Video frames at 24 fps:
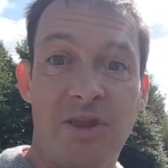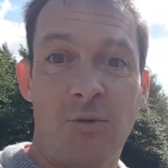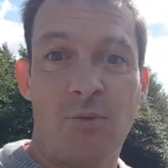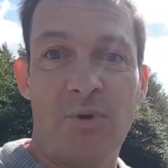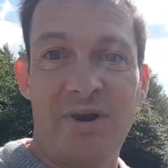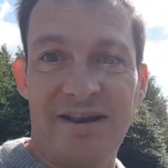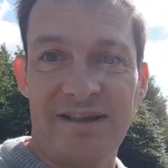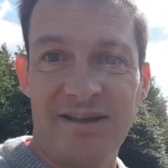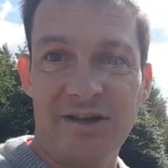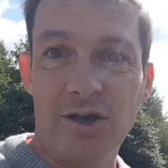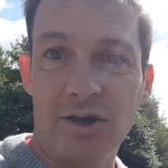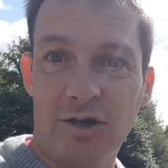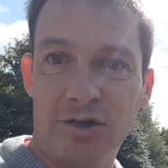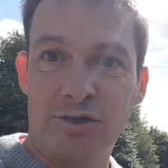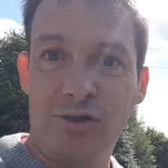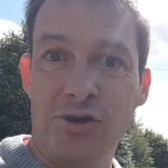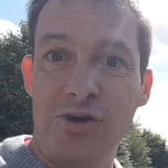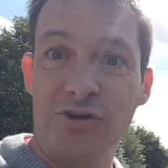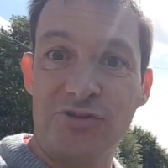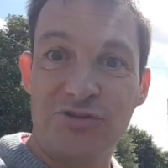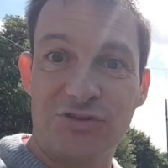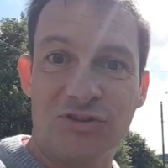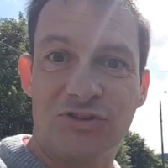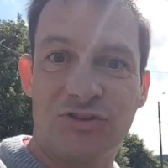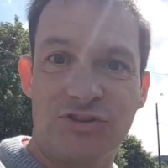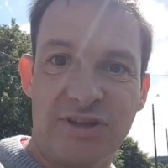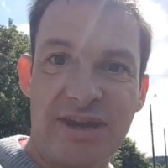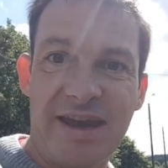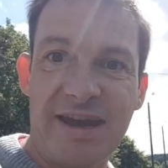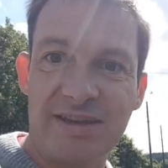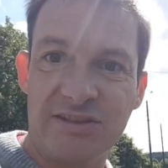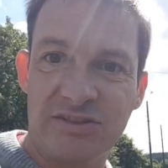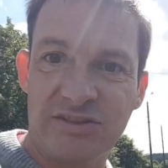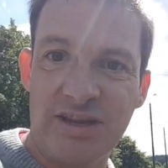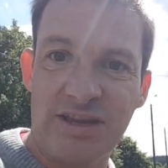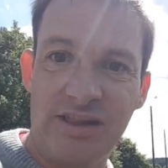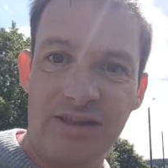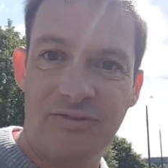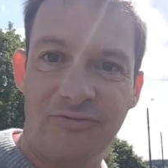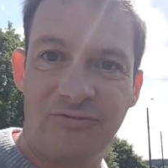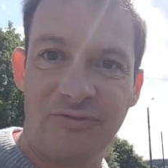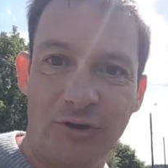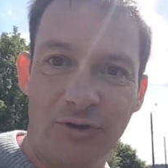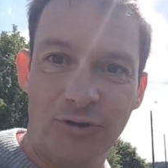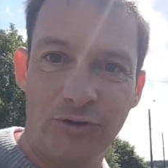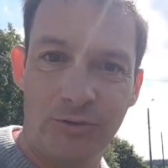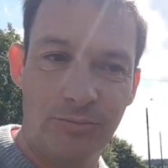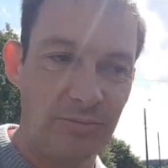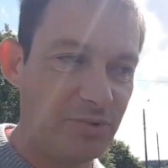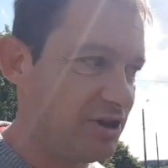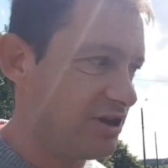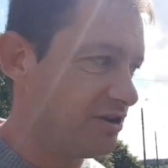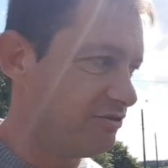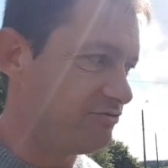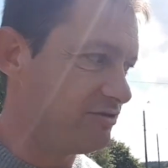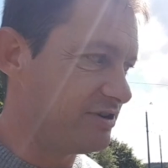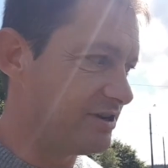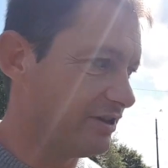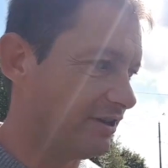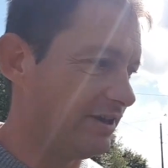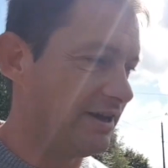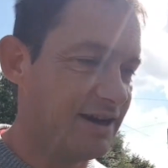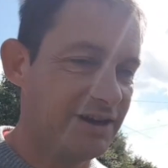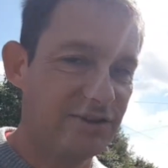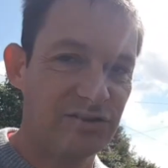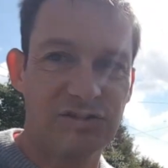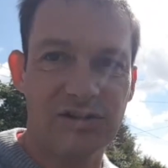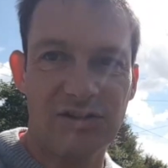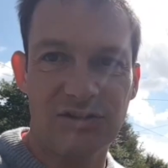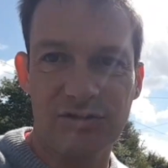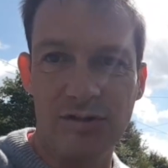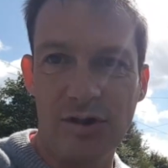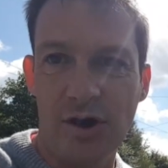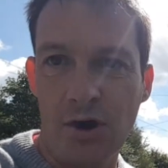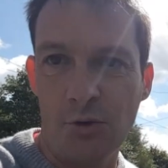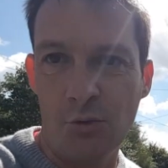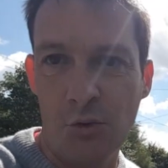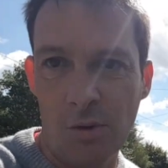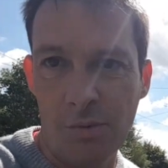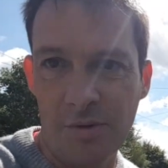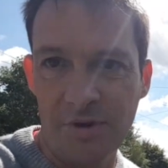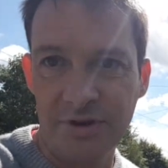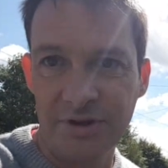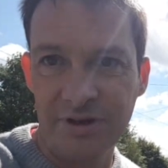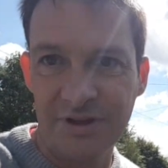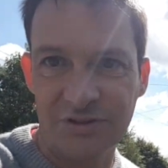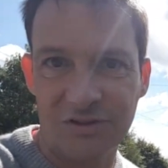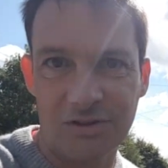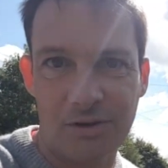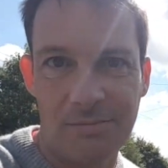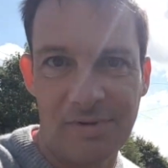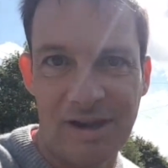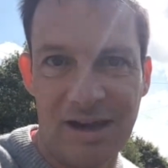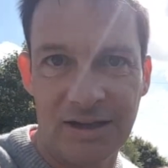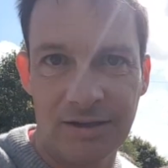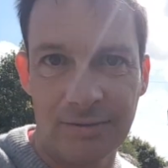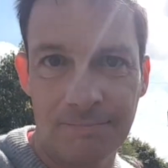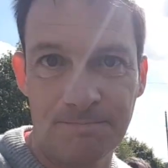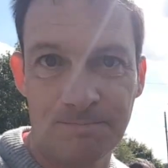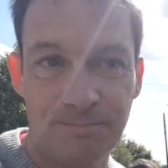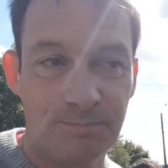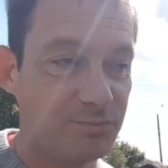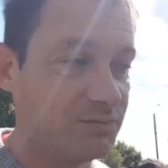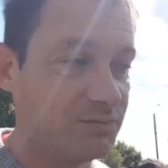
When he got closer to get his telephone number, he realised it's not a woman, it's a man.